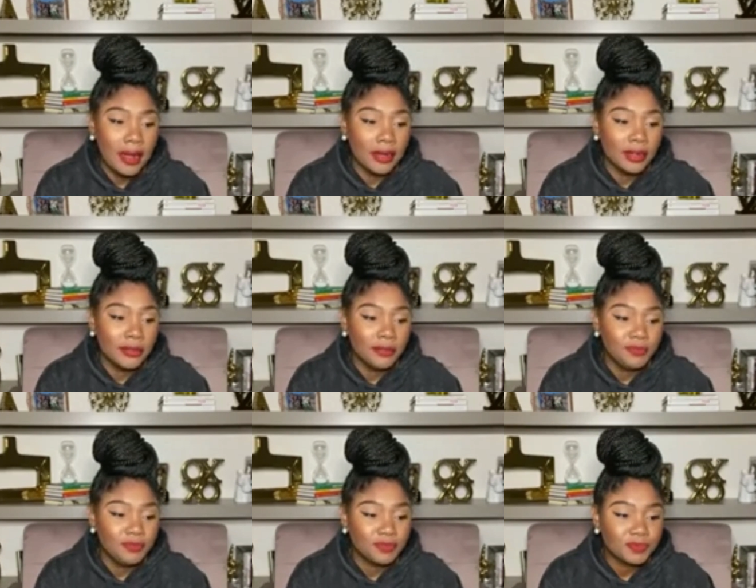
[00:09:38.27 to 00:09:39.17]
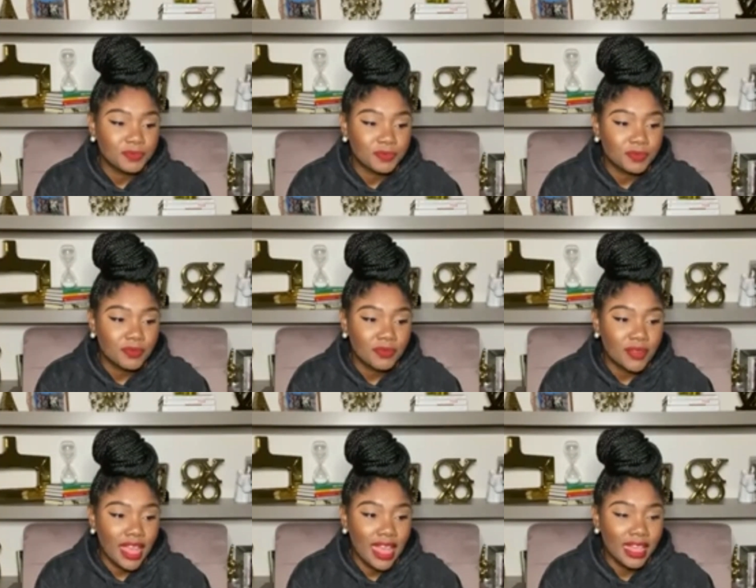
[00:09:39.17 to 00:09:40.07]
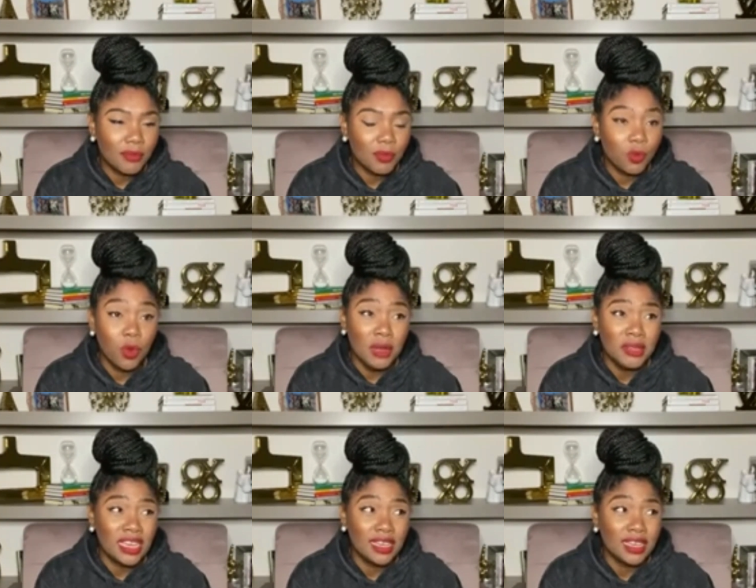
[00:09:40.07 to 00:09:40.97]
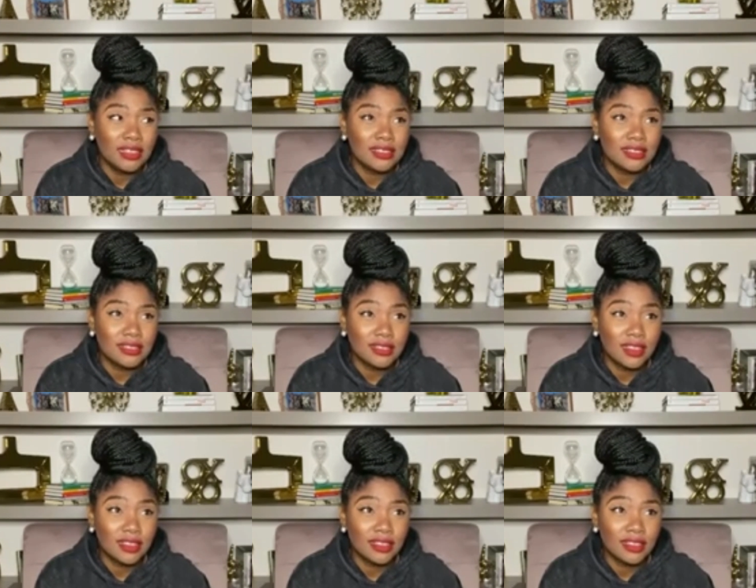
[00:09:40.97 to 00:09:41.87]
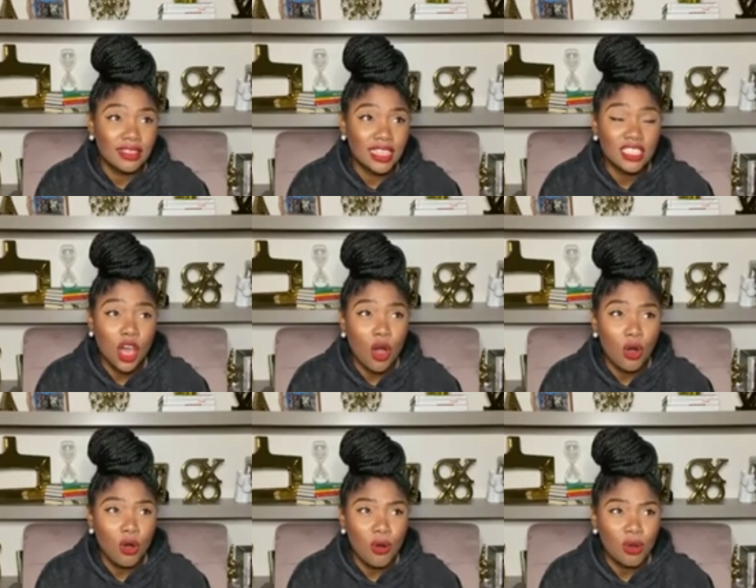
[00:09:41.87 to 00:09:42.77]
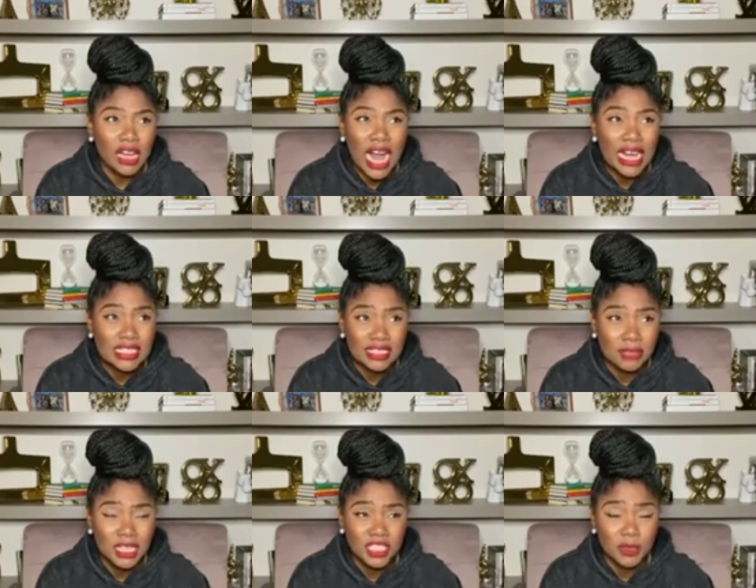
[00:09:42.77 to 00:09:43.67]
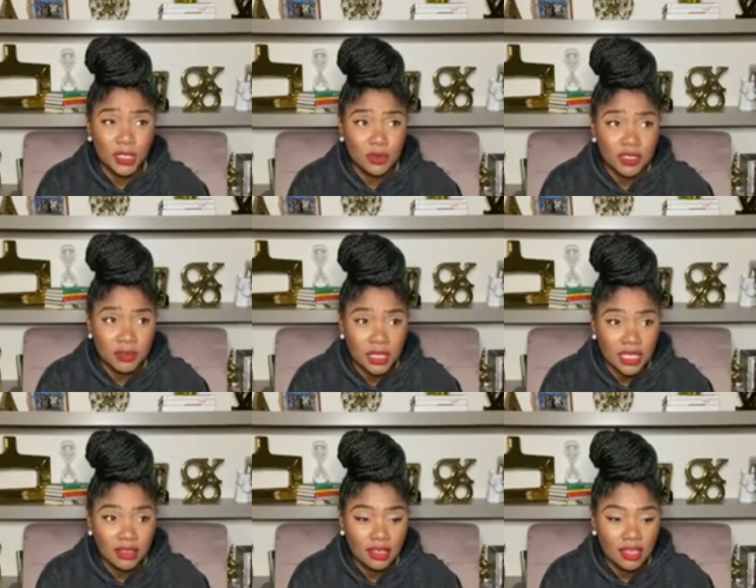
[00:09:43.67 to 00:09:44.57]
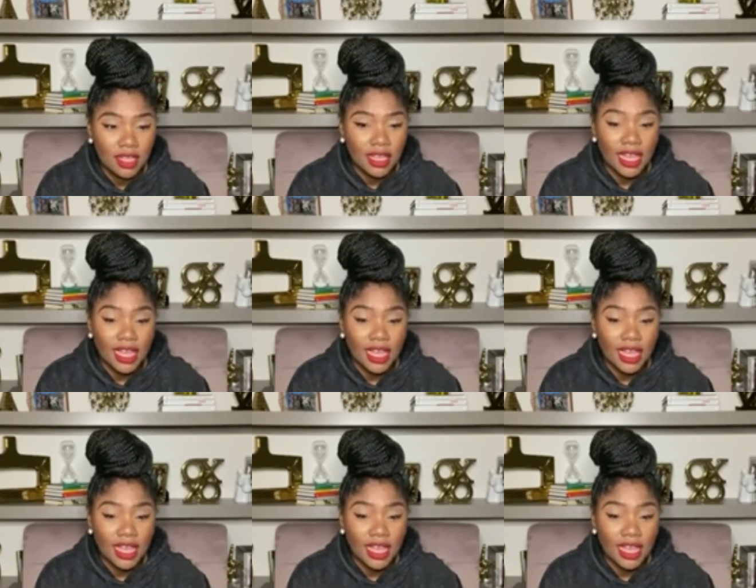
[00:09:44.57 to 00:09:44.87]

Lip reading: One, because this whole concept has been new to me.